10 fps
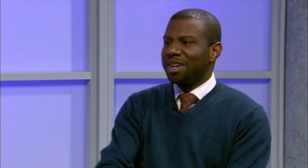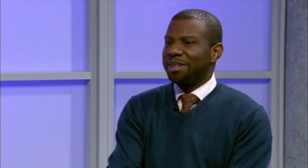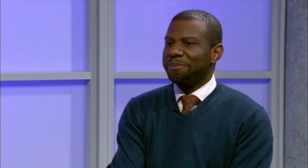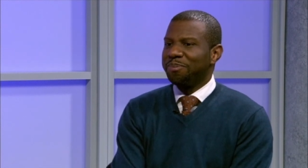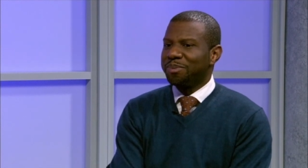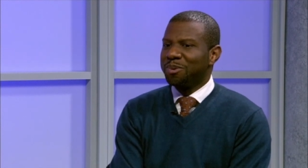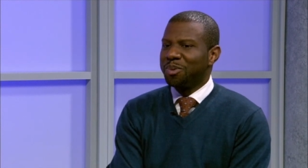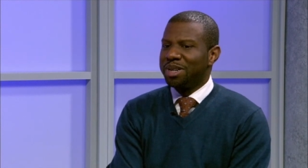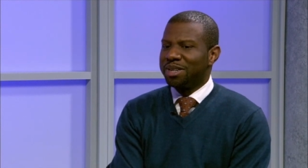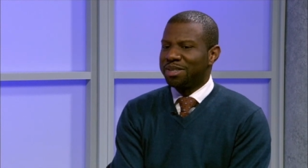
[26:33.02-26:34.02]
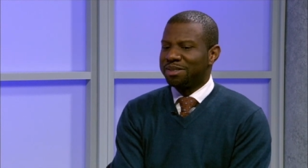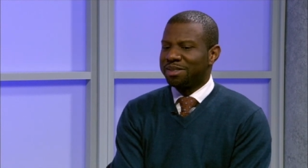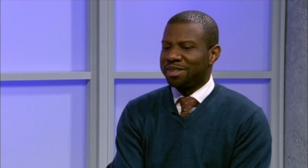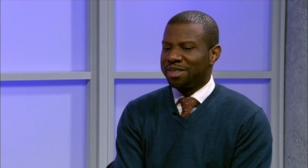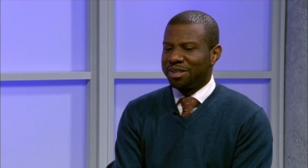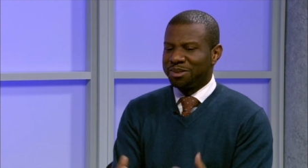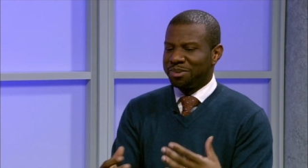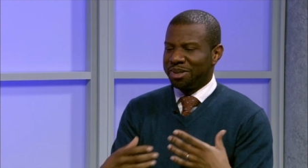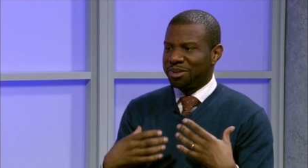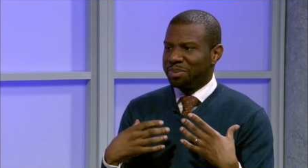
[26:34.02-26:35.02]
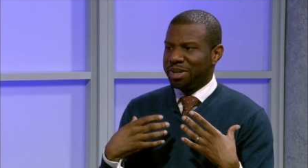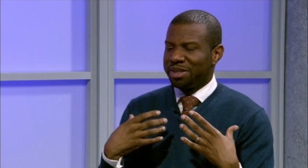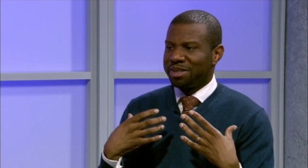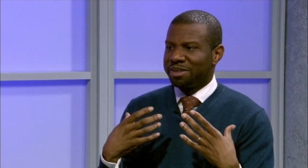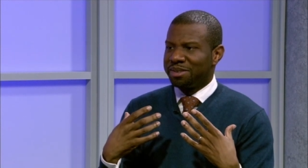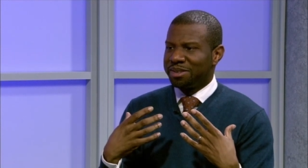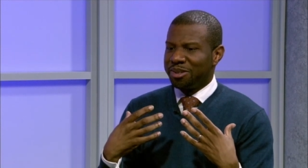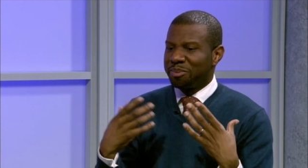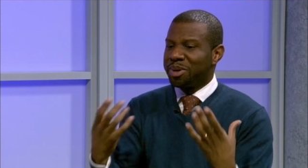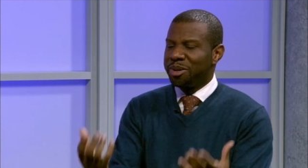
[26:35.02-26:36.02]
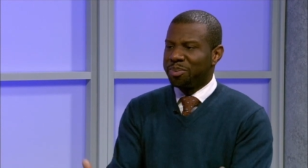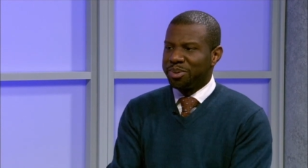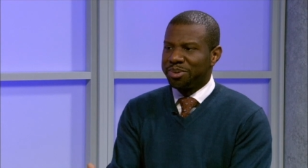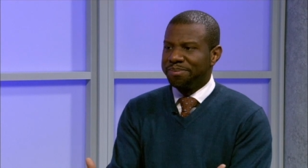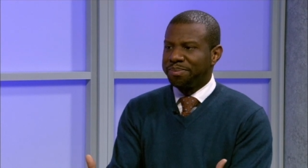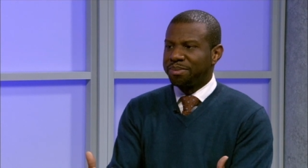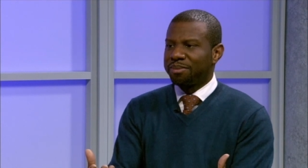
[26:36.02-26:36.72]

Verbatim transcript: um, where there's there's been you know people